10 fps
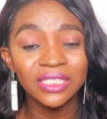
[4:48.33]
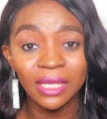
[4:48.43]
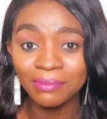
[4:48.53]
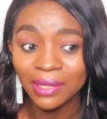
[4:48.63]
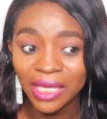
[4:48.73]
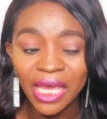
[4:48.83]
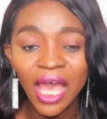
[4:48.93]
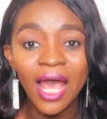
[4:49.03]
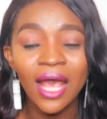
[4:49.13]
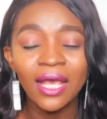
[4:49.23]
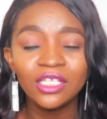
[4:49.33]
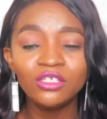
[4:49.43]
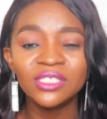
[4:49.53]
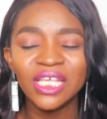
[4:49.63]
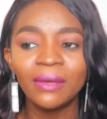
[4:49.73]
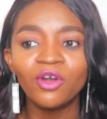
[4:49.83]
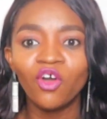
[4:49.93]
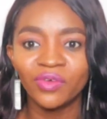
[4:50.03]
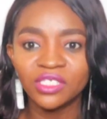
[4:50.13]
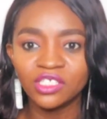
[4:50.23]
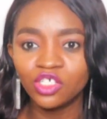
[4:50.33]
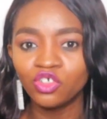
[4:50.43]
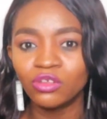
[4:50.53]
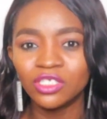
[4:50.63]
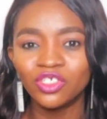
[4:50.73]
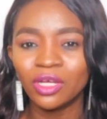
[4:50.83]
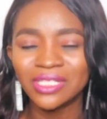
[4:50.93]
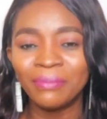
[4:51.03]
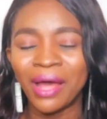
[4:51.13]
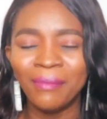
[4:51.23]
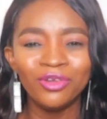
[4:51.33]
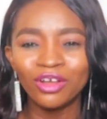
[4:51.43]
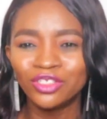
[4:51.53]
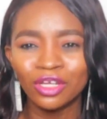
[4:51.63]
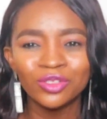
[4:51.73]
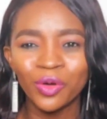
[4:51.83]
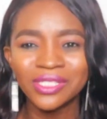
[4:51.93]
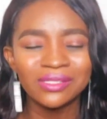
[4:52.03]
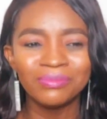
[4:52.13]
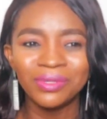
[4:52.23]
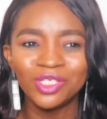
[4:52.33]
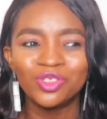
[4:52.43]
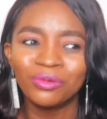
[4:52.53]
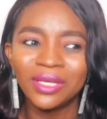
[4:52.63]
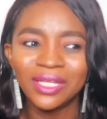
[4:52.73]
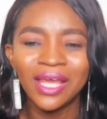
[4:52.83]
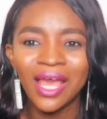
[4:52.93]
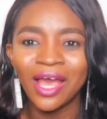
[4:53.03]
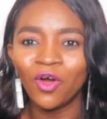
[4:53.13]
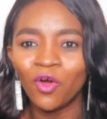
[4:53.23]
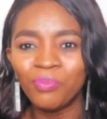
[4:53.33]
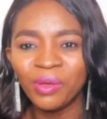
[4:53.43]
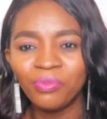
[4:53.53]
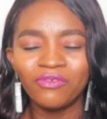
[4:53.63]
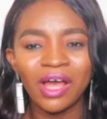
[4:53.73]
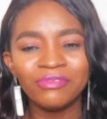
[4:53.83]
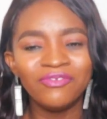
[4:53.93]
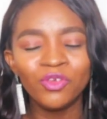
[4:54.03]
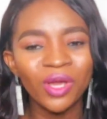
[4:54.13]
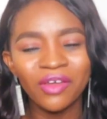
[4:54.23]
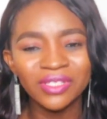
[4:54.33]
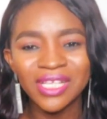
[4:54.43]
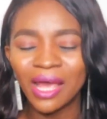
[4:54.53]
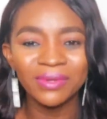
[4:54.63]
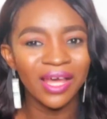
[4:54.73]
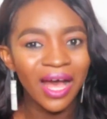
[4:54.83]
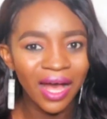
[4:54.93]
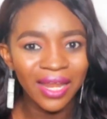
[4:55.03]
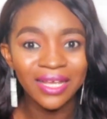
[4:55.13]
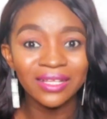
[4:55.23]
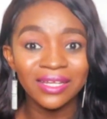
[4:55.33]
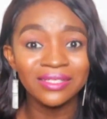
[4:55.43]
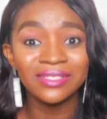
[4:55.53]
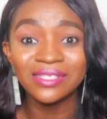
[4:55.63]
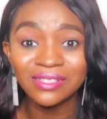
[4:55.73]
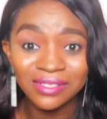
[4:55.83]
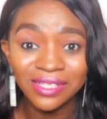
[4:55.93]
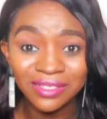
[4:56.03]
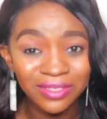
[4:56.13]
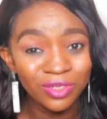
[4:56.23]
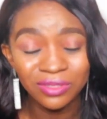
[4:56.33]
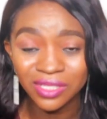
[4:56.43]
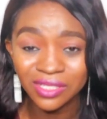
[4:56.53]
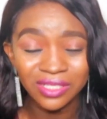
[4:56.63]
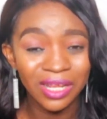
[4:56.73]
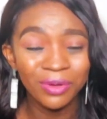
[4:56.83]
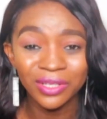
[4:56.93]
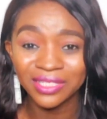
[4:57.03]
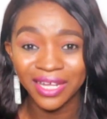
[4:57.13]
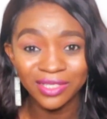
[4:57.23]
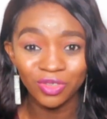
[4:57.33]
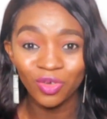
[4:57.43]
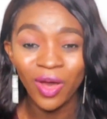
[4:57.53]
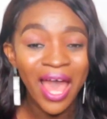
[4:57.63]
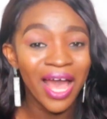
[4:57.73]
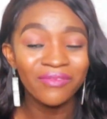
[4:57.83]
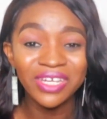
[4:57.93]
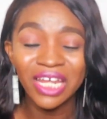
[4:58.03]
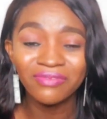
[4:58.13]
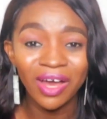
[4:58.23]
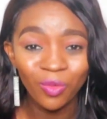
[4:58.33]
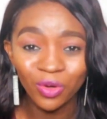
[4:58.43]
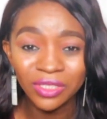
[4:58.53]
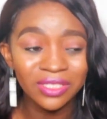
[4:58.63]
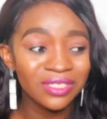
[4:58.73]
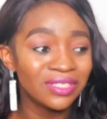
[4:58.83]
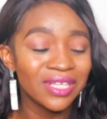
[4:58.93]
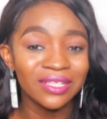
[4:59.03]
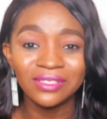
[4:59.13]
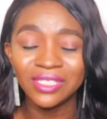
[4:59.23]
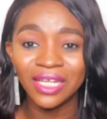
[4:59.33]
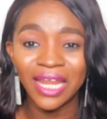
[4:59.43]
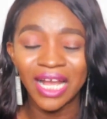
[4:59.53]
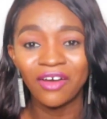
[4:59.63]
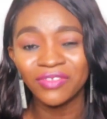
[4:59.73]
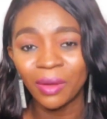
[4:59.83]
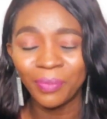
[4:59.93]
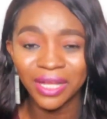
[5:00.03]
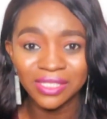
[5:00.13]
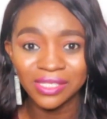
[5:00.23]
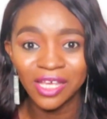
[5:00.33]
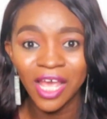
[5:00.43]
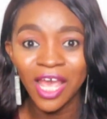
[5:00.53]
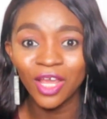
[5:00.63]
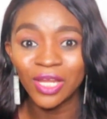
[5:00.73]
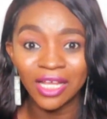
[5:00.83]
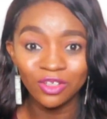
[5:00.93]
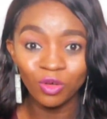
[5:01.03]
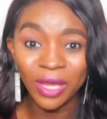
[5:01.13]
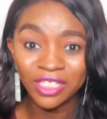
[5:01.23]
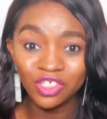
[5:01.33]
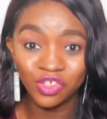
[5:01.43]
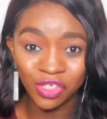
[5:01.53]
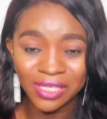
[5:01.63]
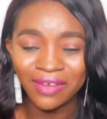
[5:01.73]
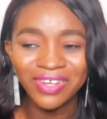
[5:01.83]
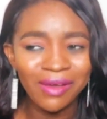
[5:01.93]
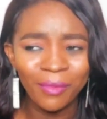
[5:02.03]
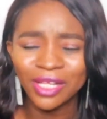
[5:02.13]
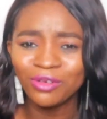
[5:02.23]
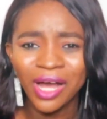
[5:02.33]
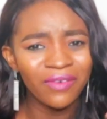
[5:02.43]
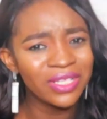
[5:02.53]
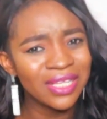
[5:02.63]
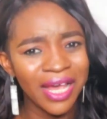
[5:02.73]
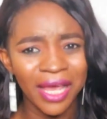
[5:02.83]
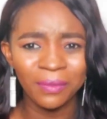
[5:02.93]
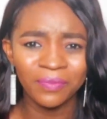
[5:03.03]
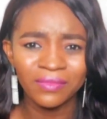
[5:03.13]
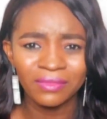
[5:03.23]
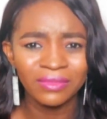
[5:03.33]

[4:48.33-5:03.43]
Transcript: the same me. it's still the same conversations. It's just I'm not just going to be doing Big Brother review every time now. Like, since this new season, I'm not going to lie to you, I've never watched the Saturday like after party. Like, you know, when the gist, I've never, because I don't have the time.